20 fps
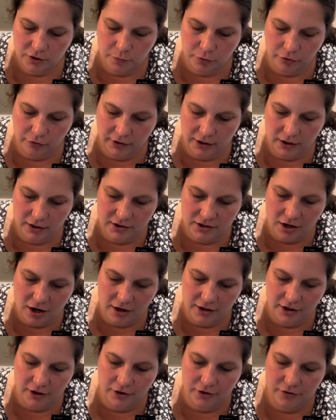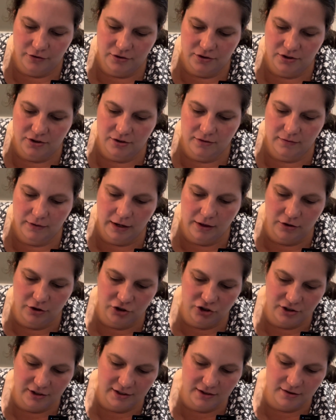birria tacos, and they're
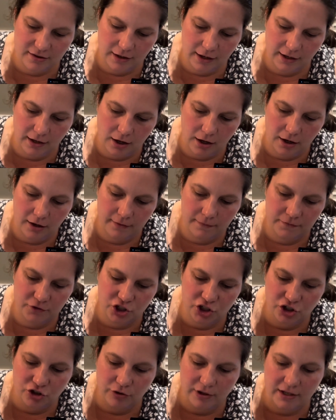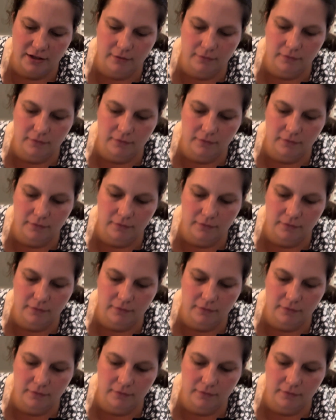just like a street